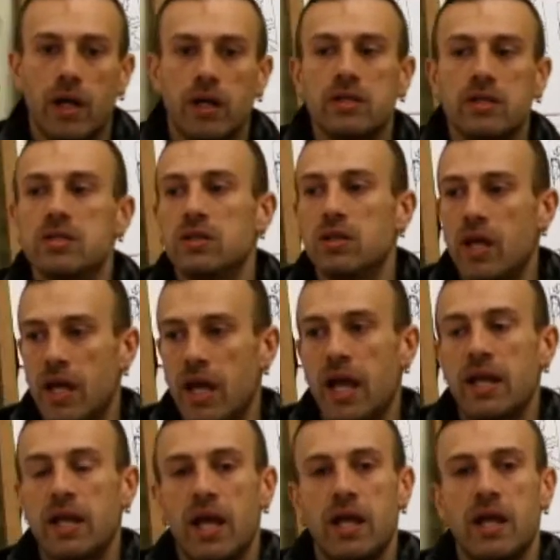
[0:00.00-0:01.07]

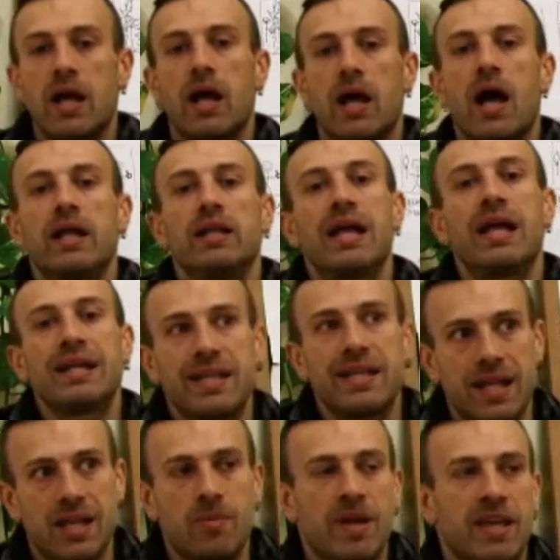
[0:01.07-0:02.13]
I like
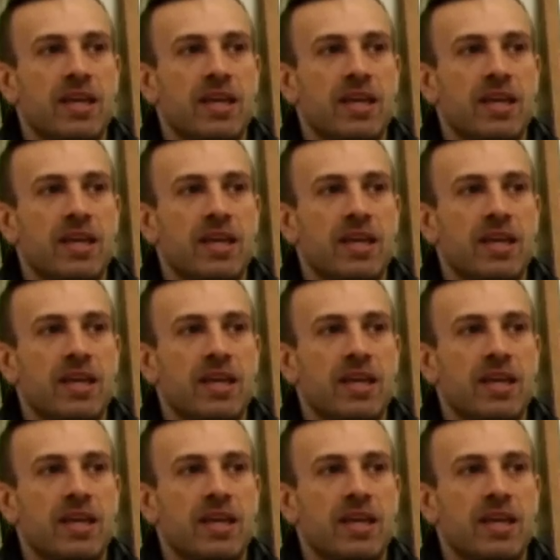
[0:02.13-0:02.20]
that.